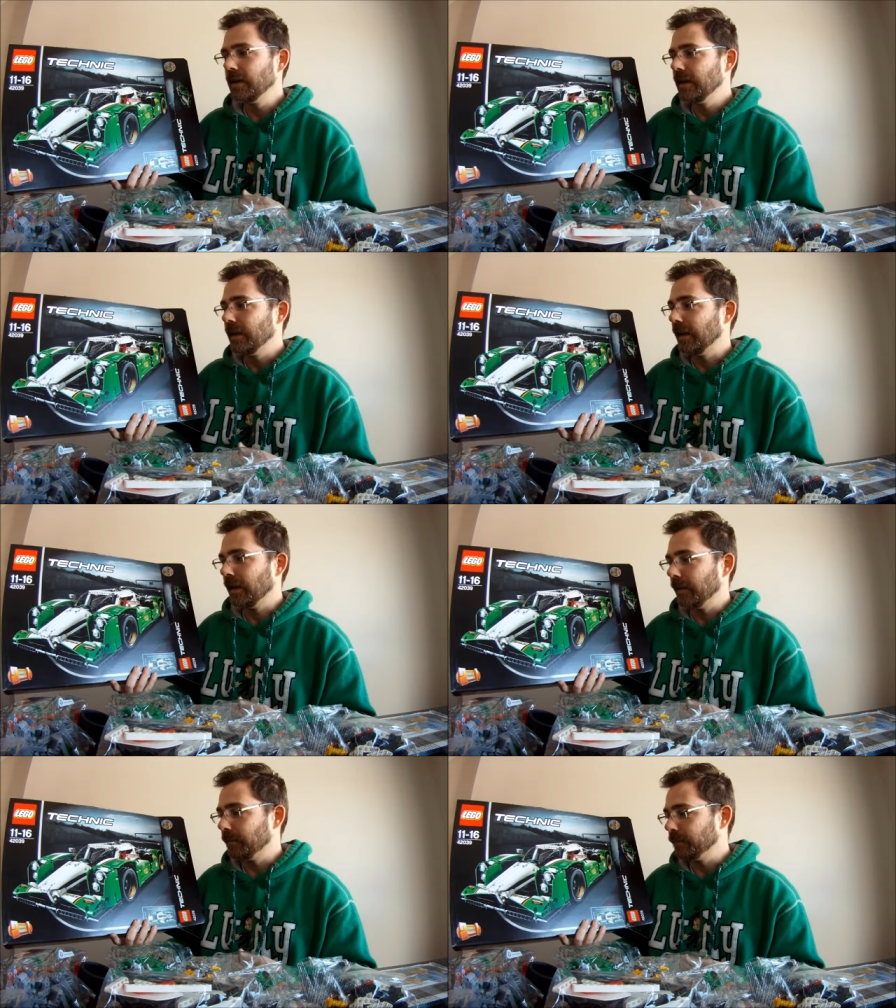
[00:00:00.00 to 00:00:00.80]

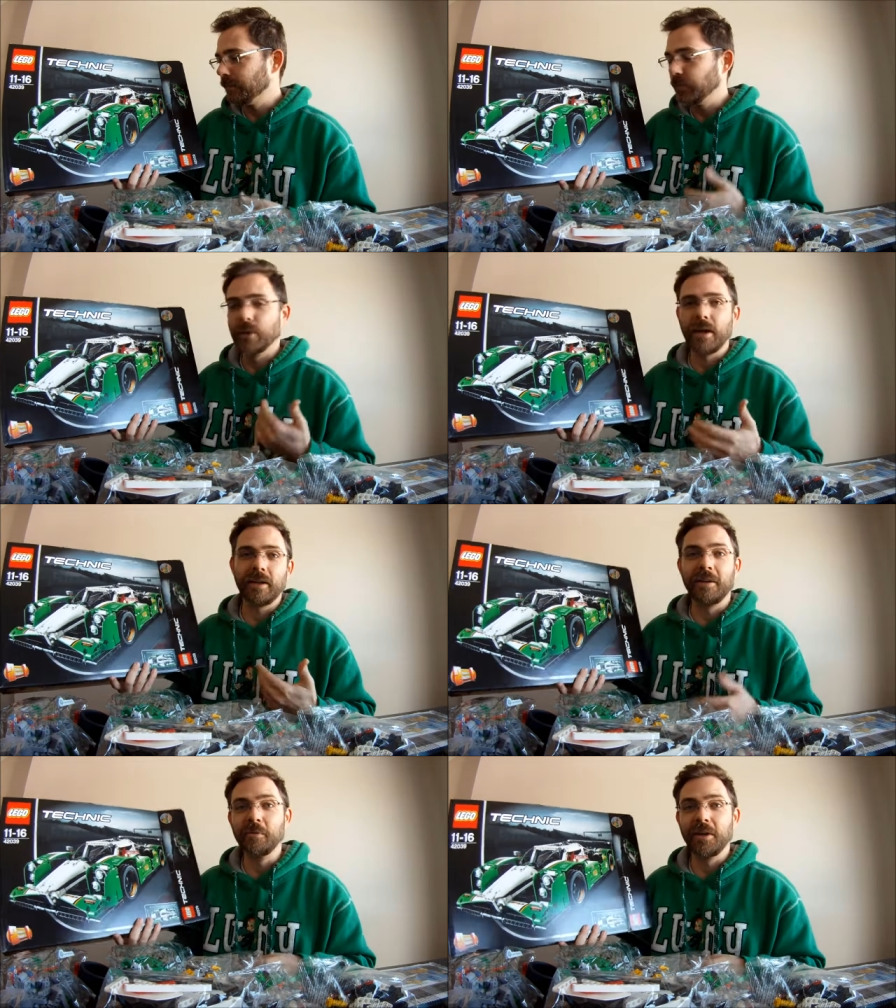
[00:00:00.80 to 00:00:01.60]
we're kind of
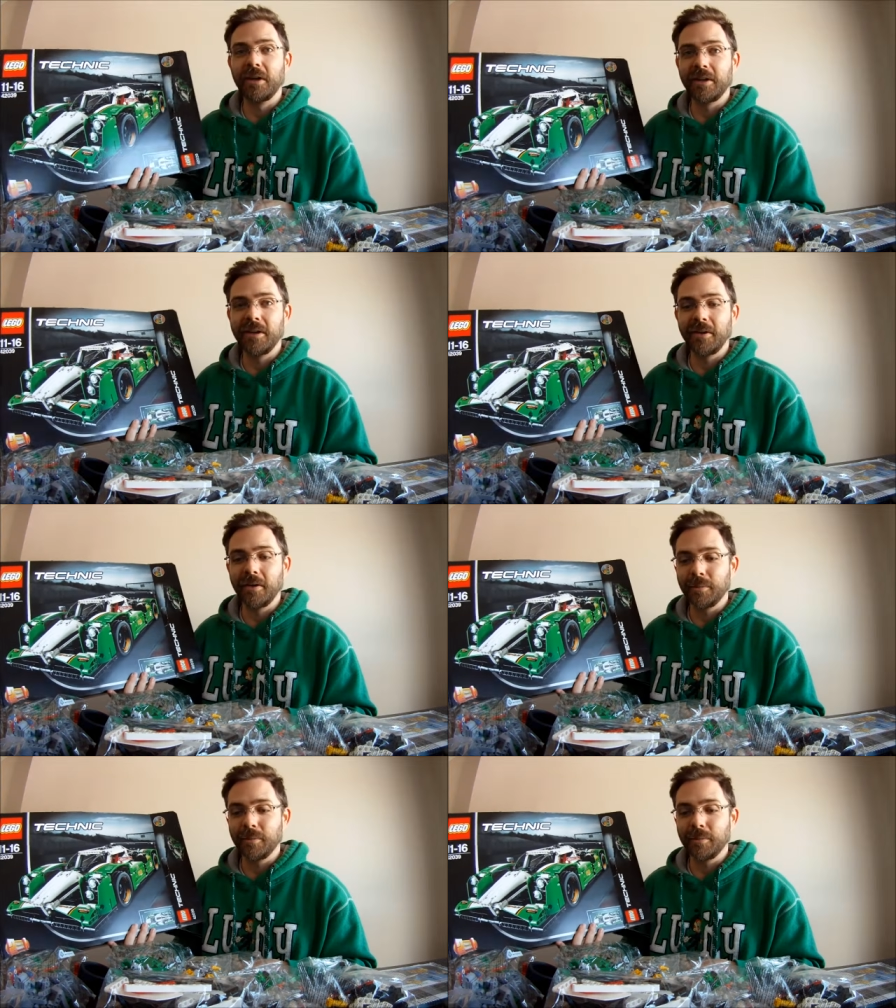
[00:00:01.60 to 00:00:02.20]
ready to gear up.